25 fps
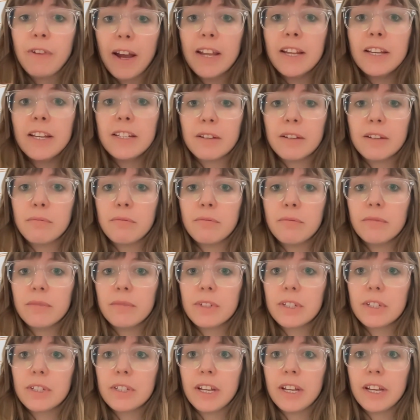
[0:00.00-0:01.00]
find it
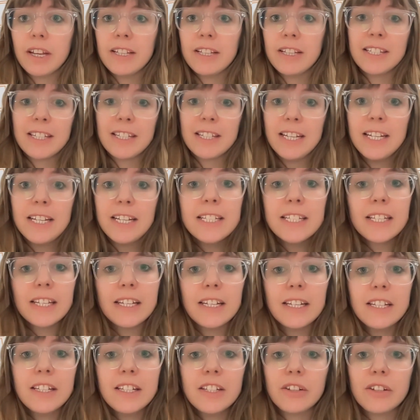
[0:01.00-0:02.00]
as
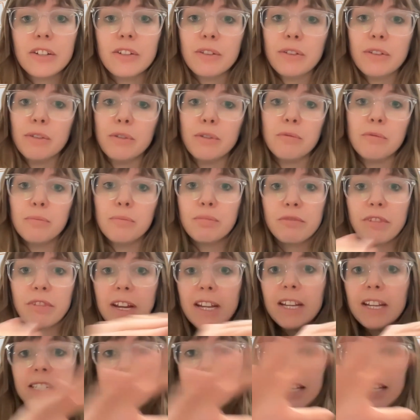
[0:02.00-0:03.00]
easy to
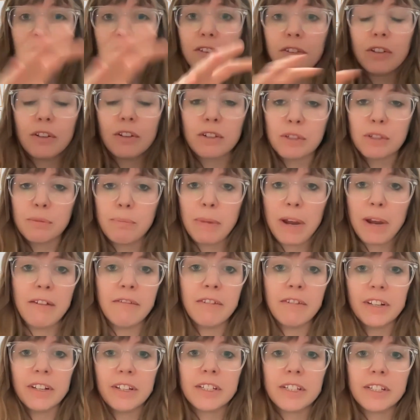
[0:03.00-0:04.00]
break down those
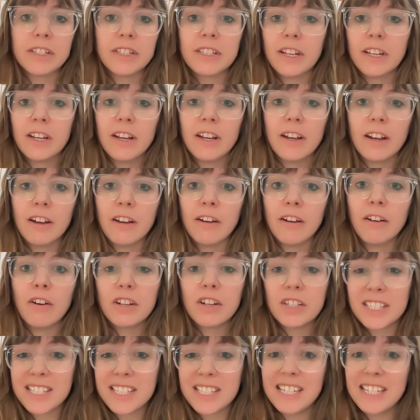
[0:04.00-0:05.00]
barriers that are
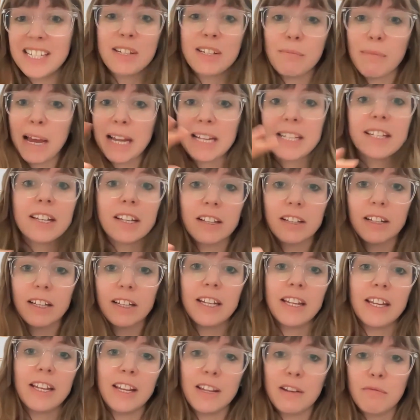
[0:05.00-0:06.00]

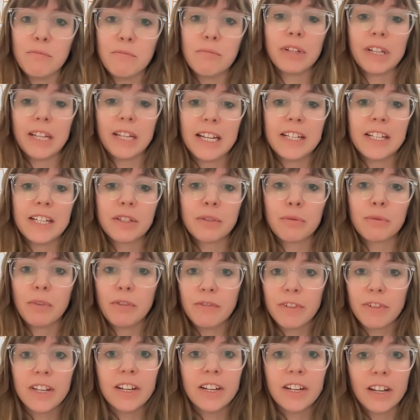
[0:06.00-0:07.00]
systematically in place
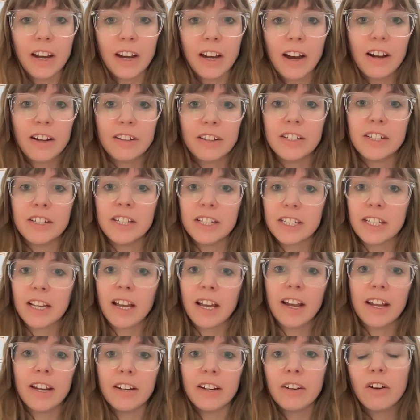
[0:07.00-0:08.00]
within art and
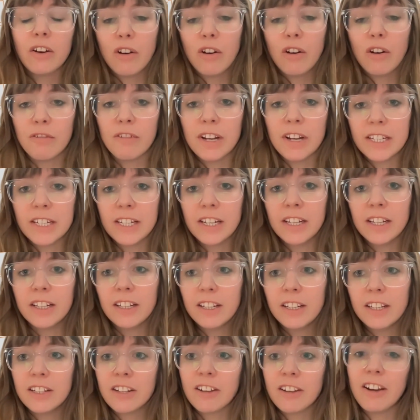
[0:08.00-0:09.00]
design
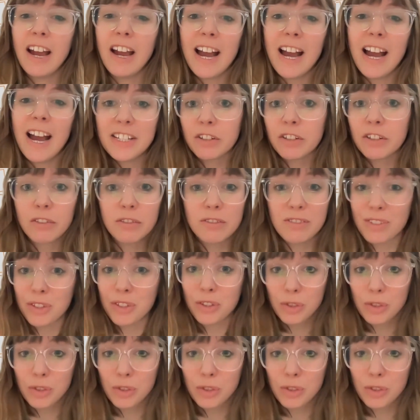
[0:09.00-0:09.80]
already. It hasn't